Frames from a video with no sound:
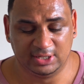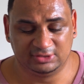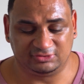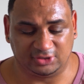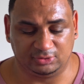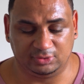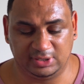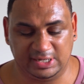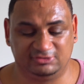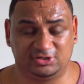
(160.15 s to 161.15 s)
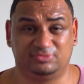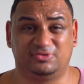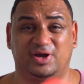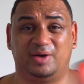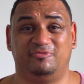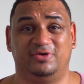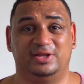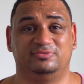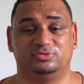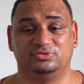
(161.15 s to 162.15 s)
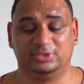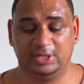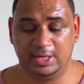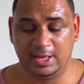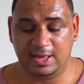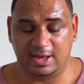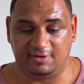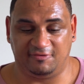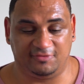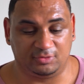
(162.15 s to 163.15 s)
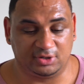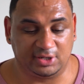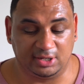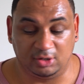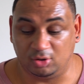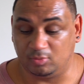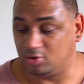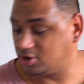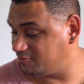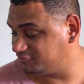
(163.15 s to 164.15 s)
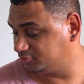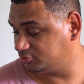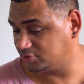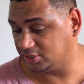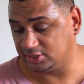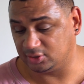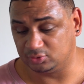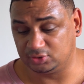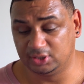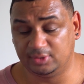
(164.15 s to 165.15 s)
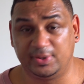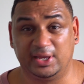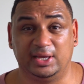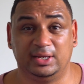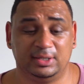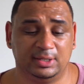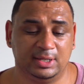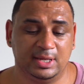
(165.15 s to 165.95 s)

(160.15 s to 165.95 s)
So in terms of comfort levels, I feel that they're a lot more comfortable than the old pair.